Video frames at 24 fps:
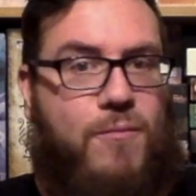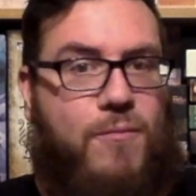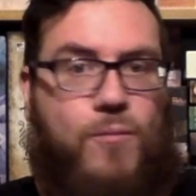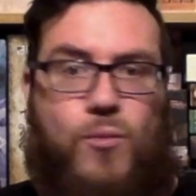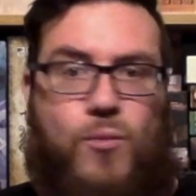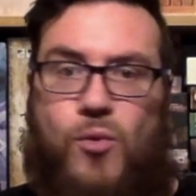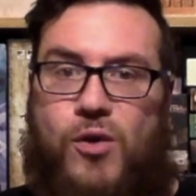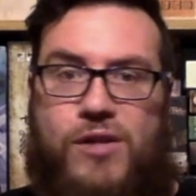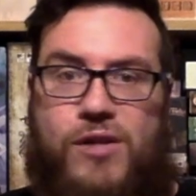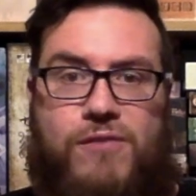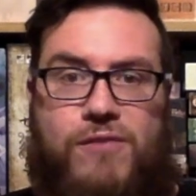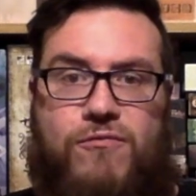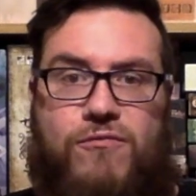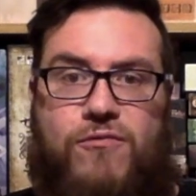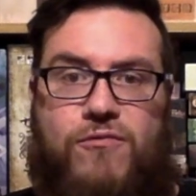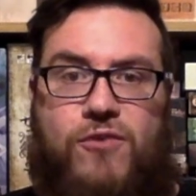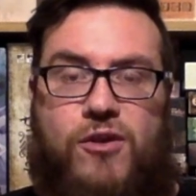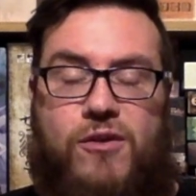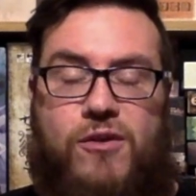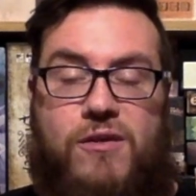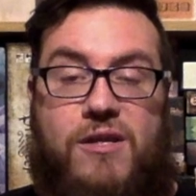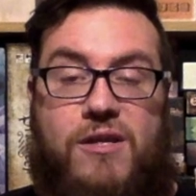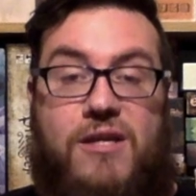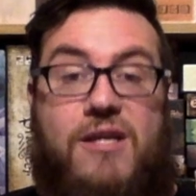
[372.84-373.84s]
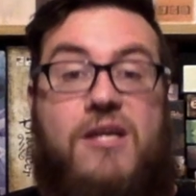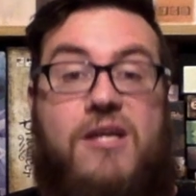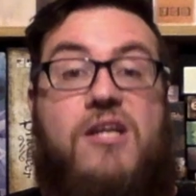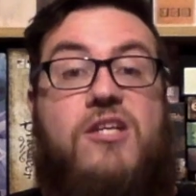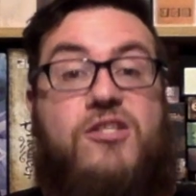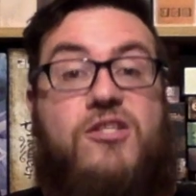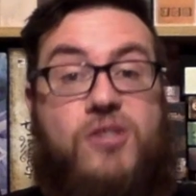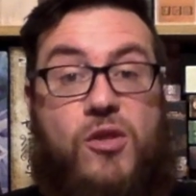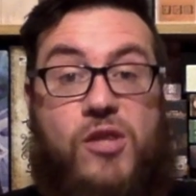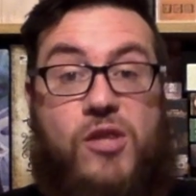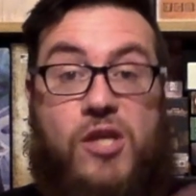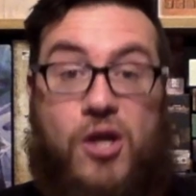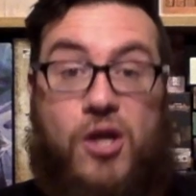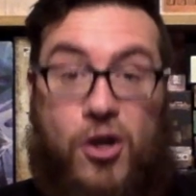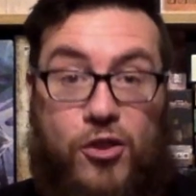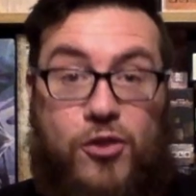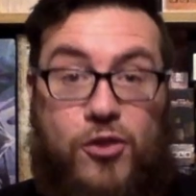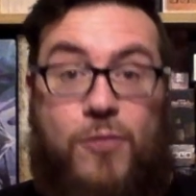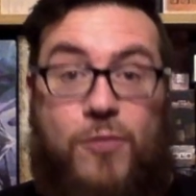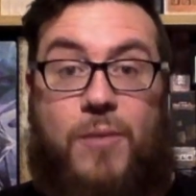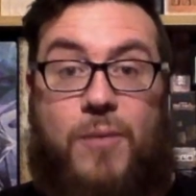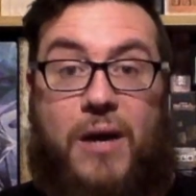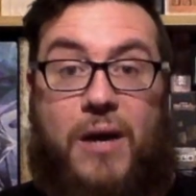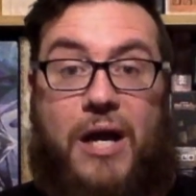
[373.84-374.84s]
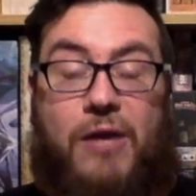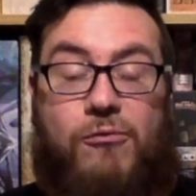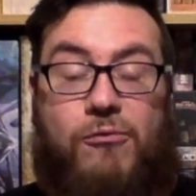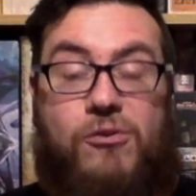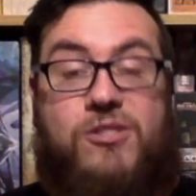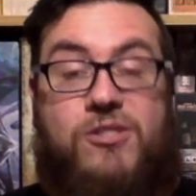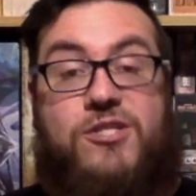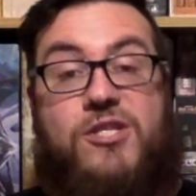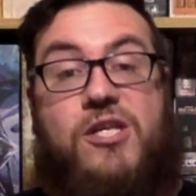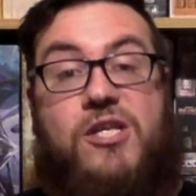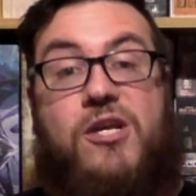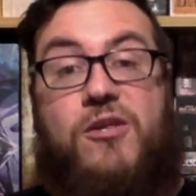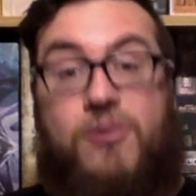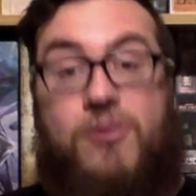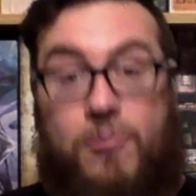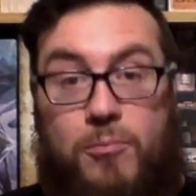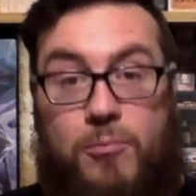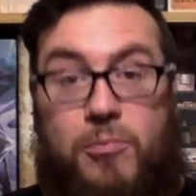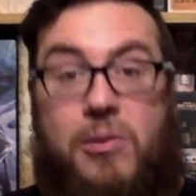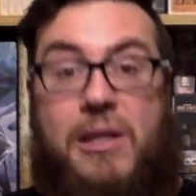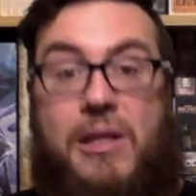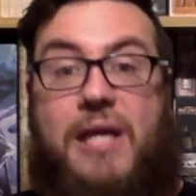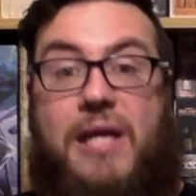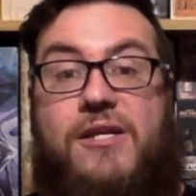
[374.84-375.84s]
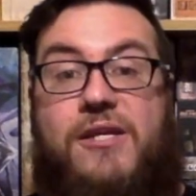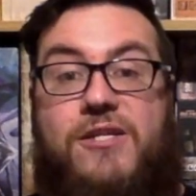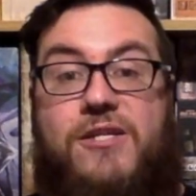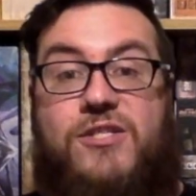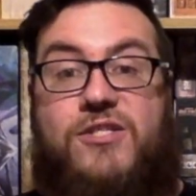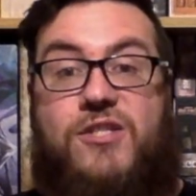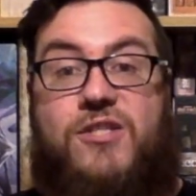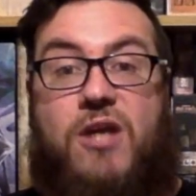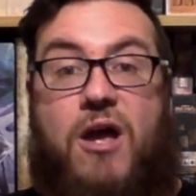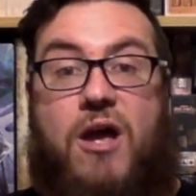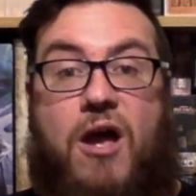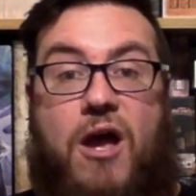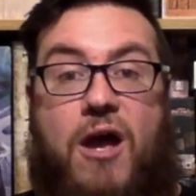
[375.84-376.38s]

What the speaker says: Brilliant fun. So the other pirates, the other players